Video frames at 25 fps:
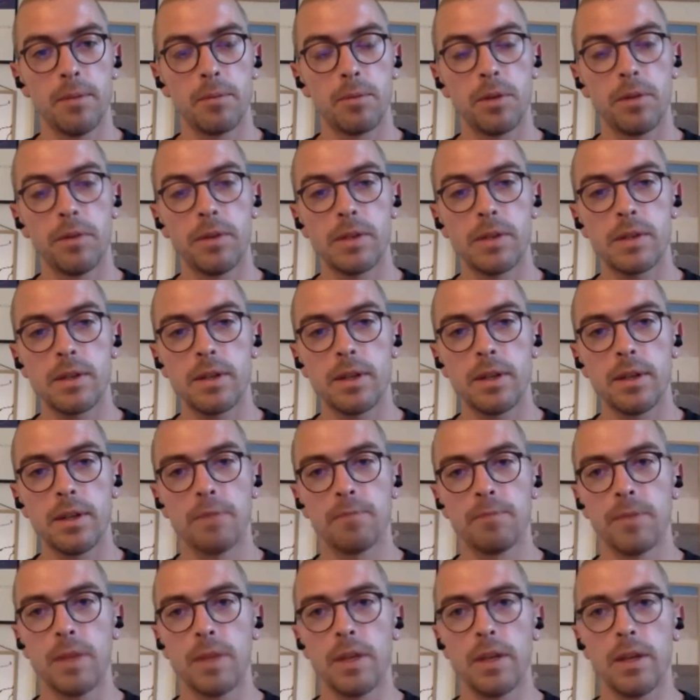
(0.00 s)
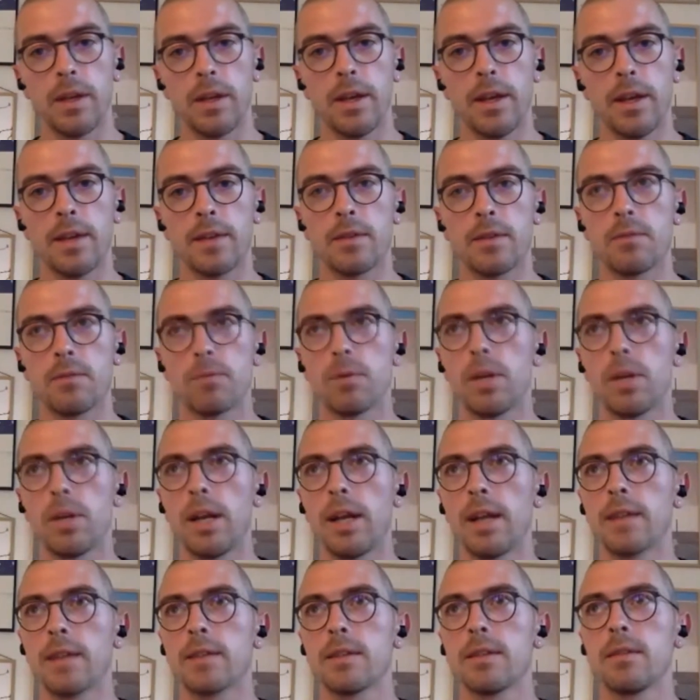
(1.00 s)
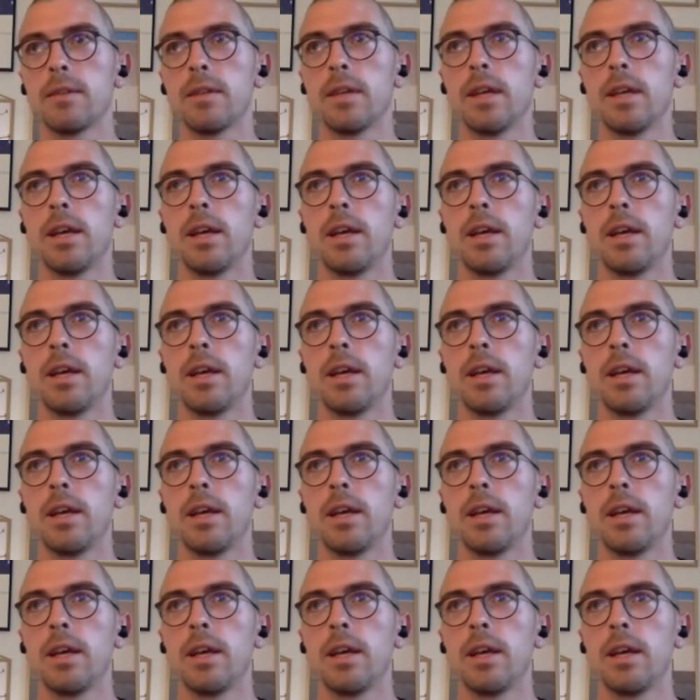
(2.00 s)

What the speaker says: previously as a freelancer.